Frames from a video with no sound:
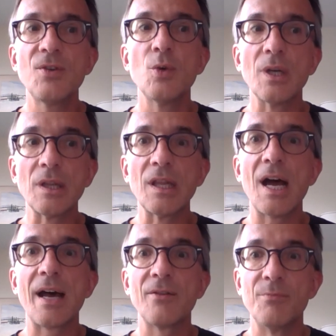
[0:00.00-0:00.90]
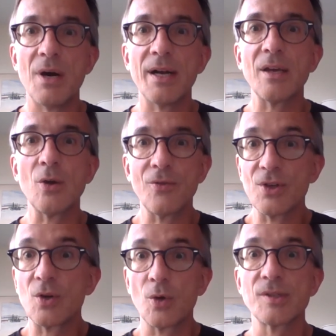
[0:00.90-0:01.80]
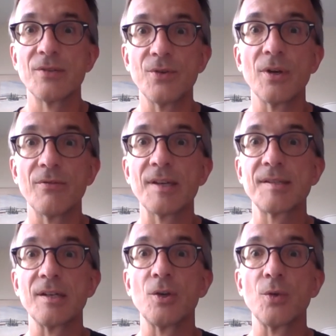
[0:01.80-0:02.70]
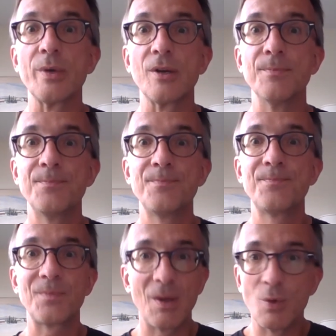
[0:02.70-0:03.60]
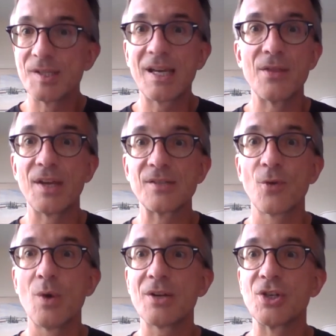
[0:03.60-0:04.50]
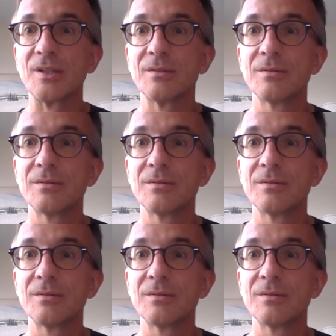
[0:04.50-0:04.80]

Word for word: you a lot of money over the course of your investing career. And once again, thanks for watching.